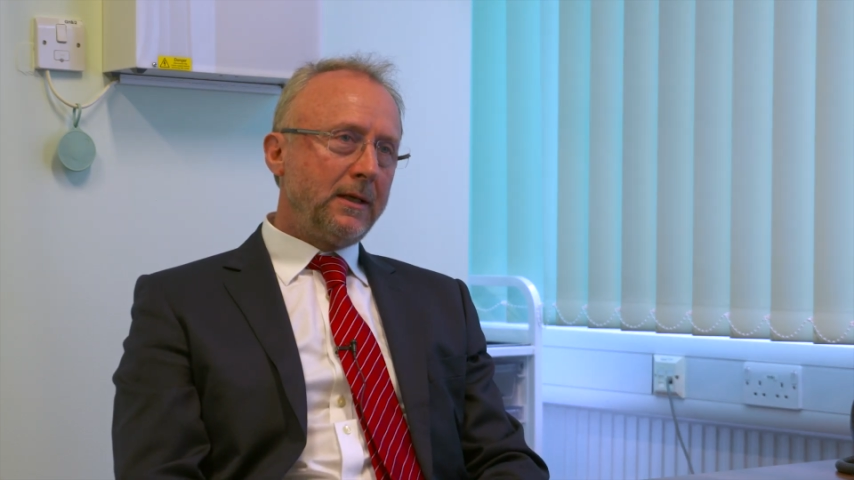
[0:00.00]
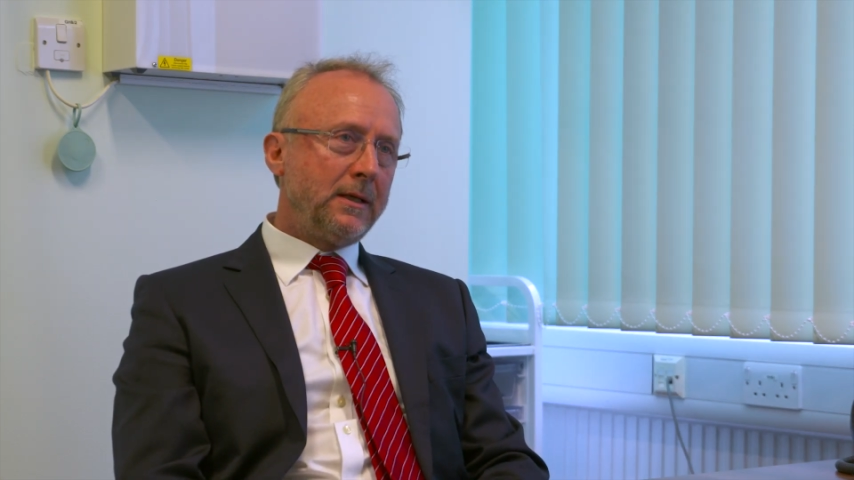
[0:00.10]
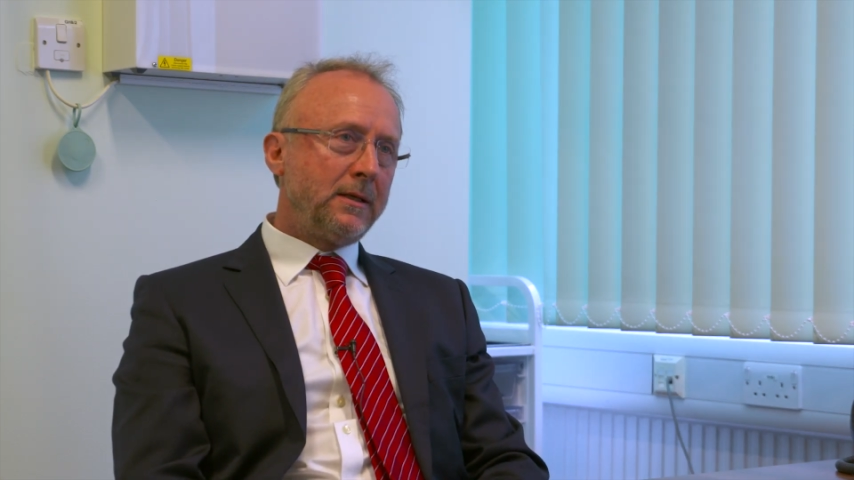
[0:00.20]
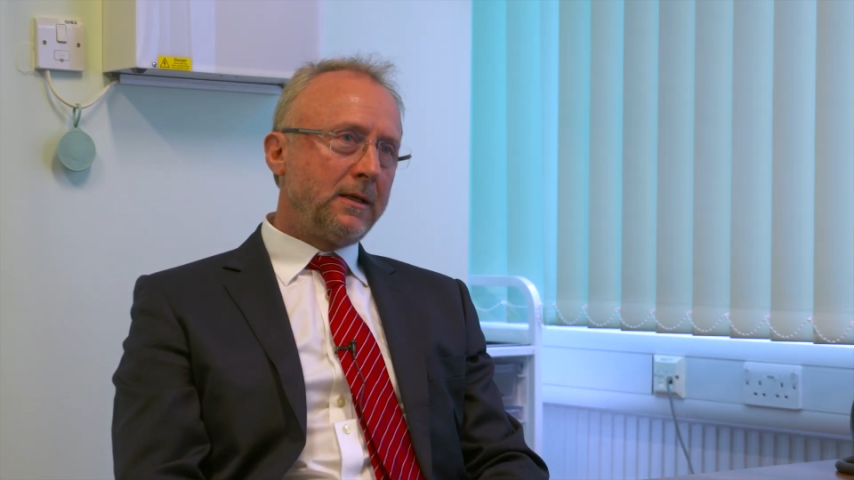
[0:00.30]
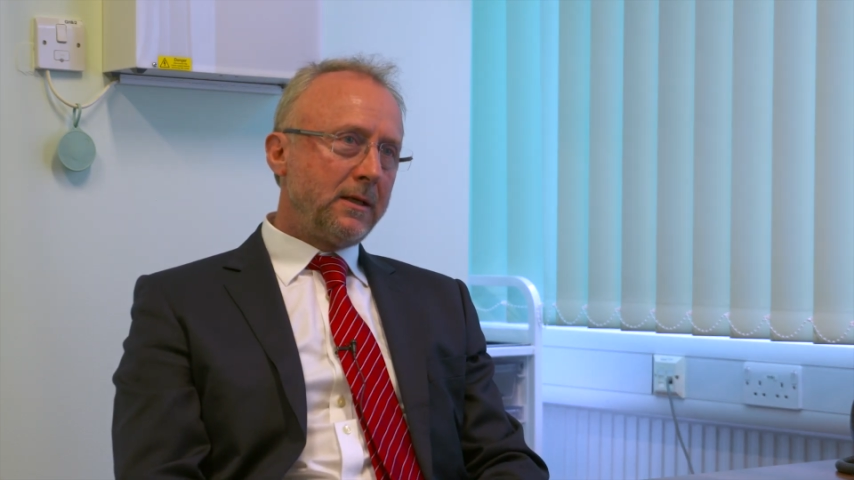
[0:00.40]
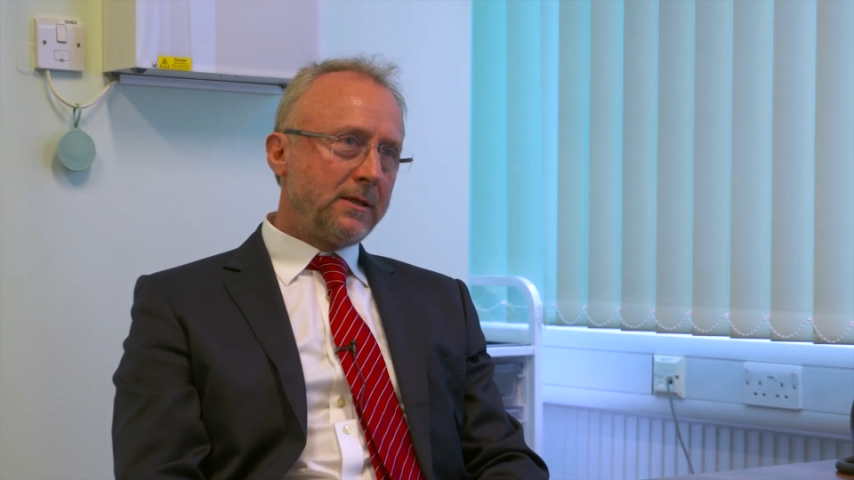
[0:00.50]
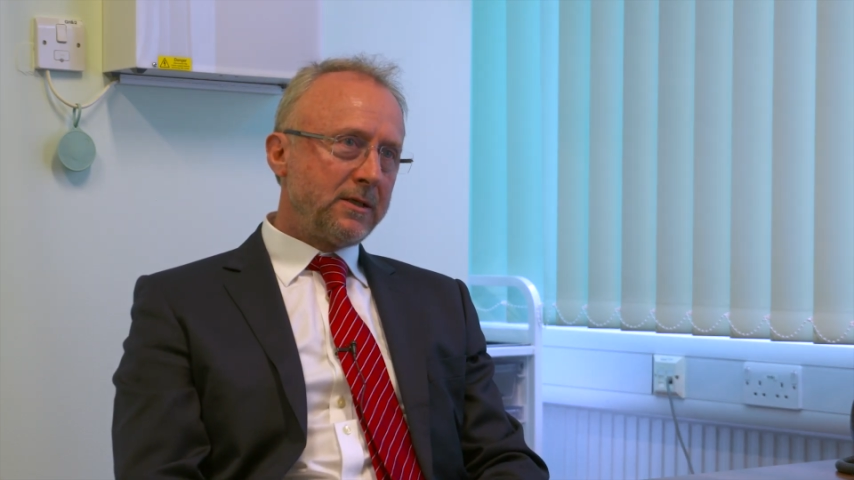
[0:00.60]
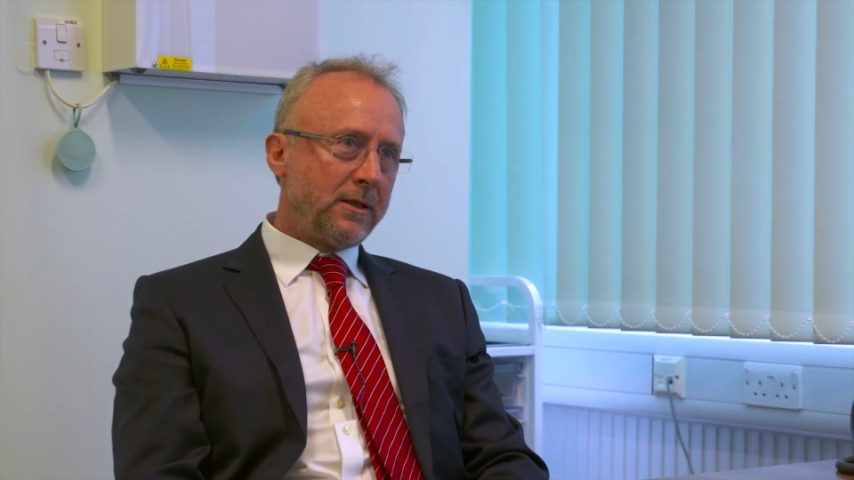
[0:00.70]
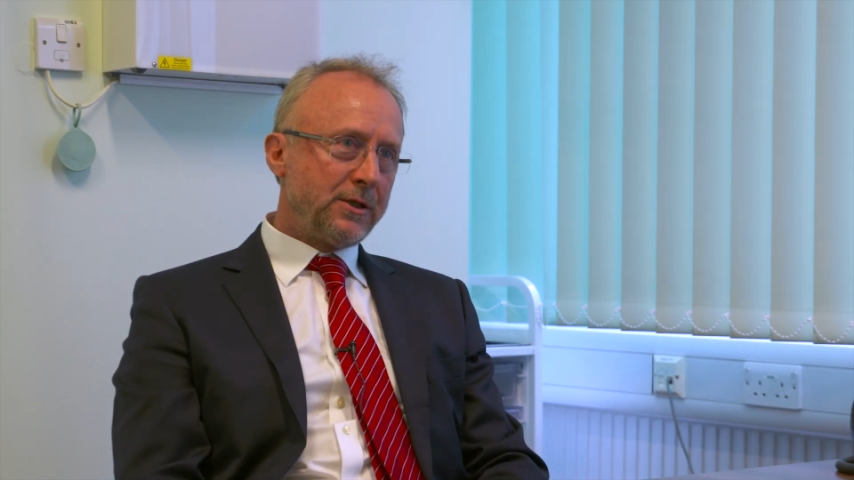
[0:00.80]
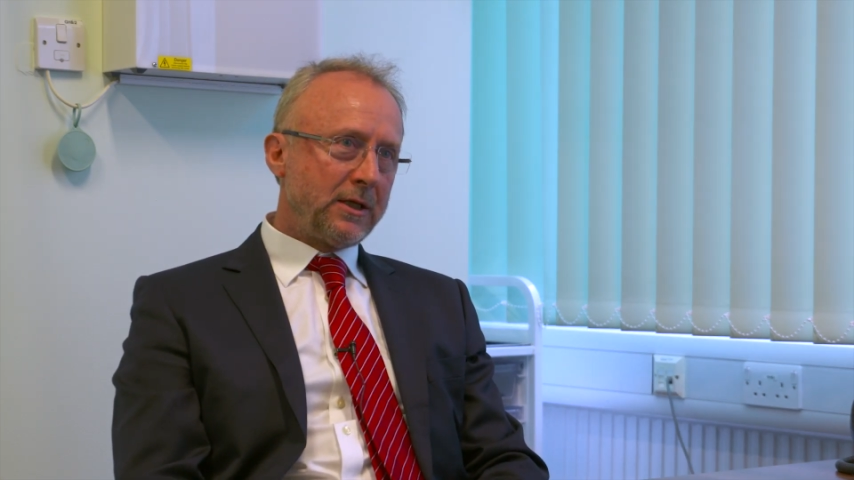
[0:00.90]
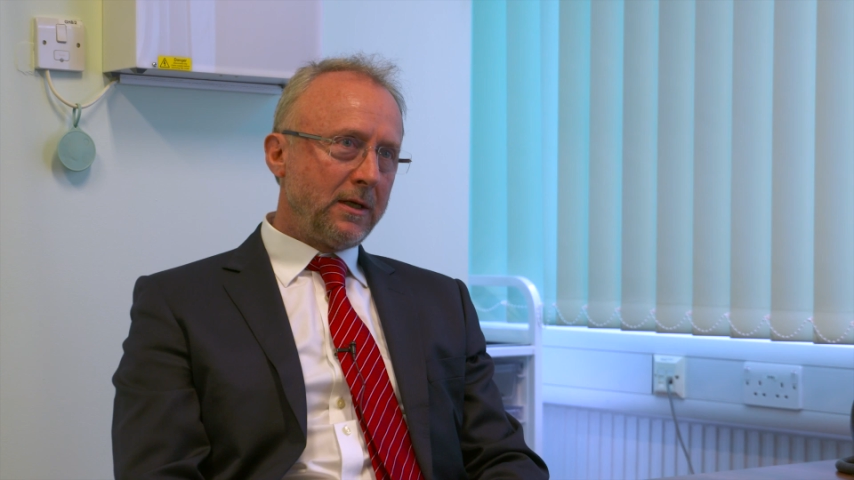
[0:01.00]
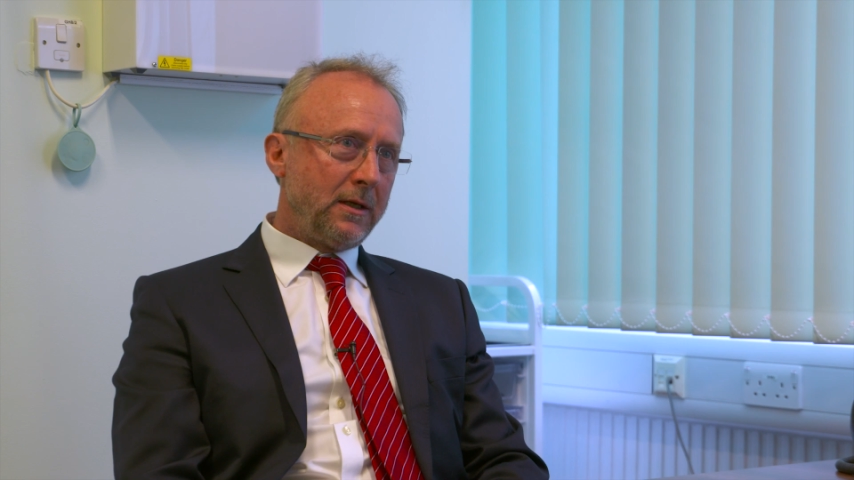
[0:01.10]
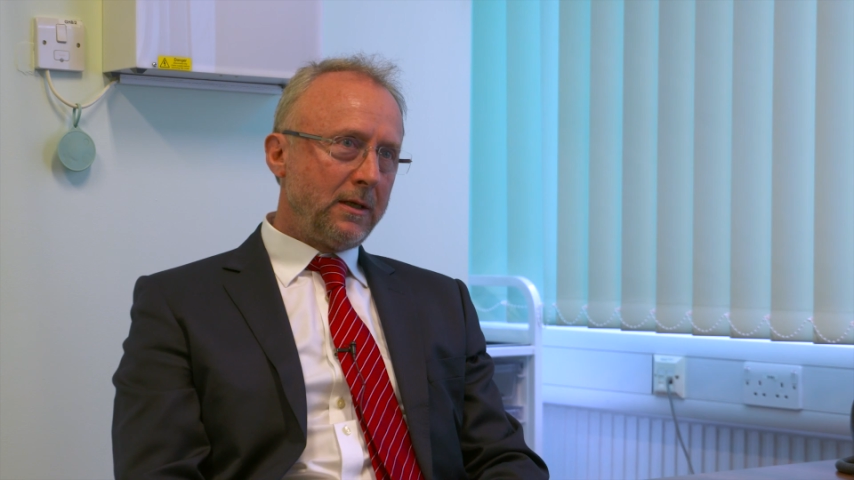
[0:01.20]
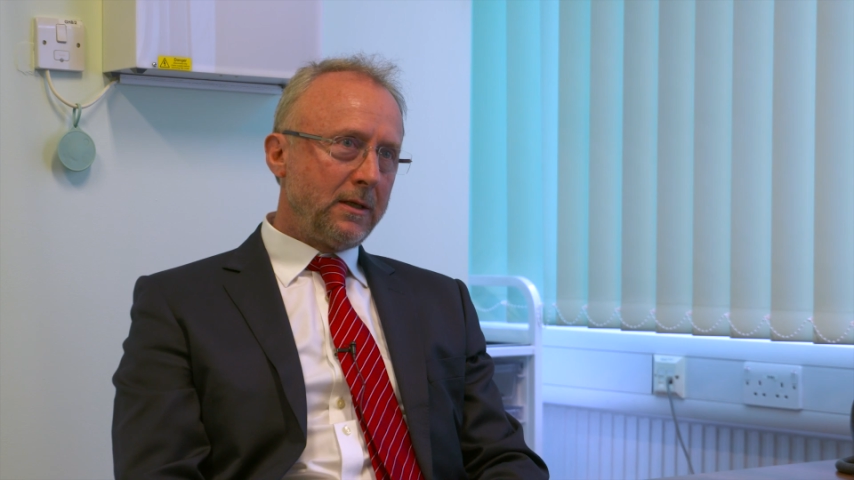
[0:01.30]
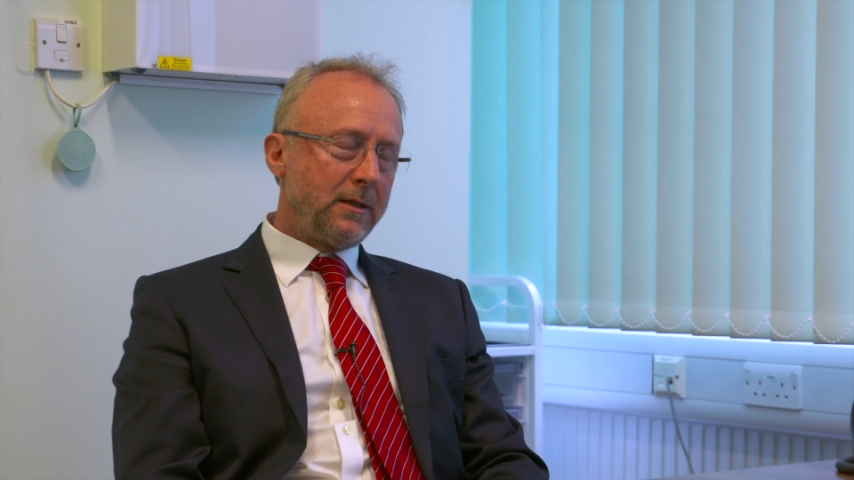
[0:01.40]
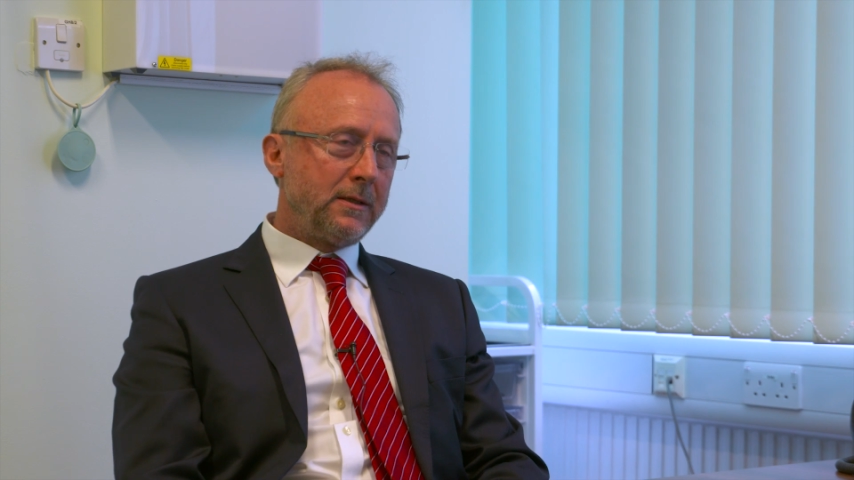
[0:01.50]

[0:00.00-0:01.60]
in surgical